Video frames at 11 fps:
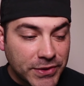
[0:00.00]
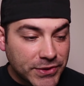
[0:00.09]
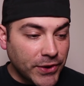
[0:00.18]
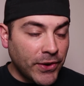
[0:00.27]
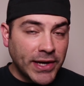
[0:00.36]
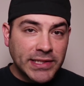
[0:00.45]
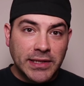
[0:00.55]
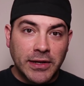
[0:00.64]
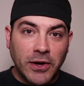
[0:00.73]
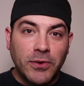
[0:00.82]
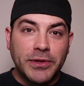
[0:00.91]
So I
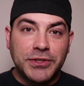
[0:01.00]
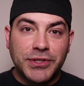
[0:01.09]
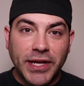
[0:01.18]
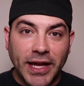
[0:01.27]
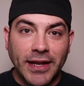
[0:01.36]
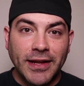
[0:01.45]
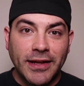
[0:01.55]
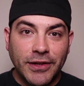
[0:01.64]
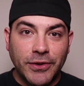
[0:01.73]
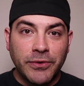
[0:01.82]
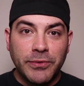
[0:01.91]
said, holy shit,
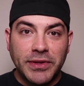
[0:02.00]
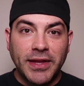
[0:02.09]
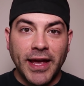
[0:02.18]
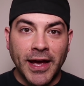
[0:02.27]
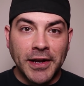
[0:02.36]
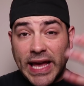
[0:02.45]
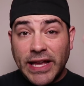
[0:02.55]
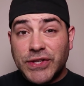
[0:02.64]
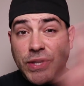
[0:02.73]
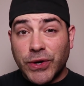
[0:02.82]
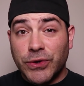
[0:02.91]
do it with Dan. He
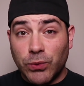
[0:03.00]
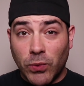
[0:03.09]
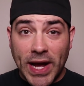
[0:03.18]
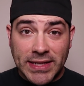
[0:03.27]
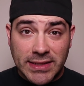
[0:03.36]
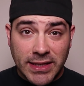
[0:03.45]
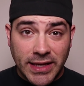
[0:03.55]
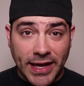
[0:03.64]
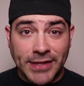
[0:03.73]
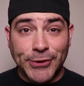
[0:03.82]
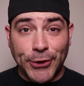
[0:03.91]
turned white
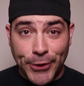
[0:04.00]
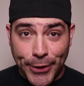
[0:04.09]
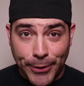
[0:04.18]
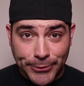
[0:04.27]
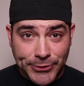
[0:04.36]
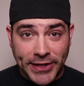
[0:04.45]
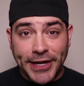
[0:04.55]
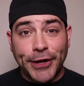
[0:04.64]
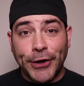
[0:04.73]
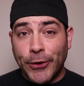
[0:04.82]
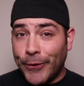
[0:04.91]
as a ghost. He
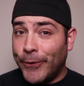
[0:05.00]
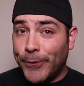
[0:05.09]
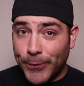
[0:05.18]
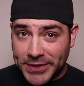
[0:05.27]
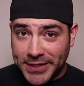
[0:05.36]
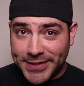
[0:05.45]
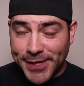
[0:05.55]
didn't know what to